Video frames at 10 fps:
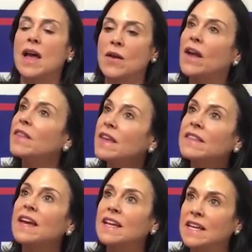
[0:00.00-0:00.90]
and I
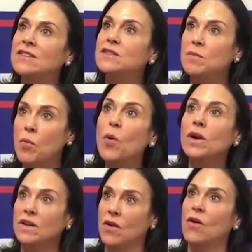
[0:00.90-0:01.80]
think they need
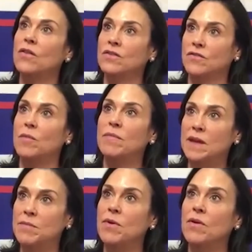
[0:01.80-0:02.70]
support calls from
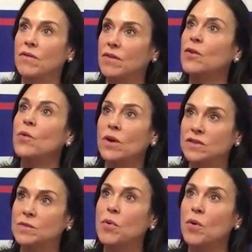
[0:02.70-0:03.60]
people who are
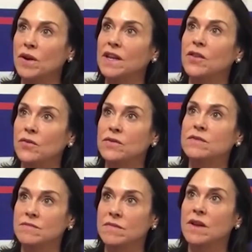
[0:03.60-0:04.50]
supporting
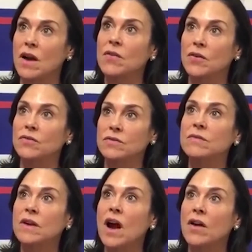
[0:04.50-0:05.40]
those
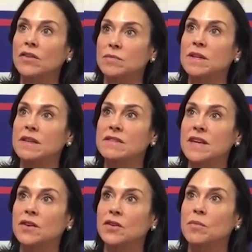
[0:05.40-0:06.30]
congressmen and
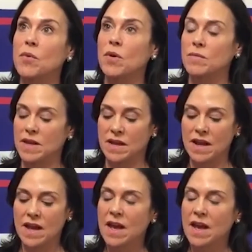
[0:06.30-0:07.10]
Senator Portman.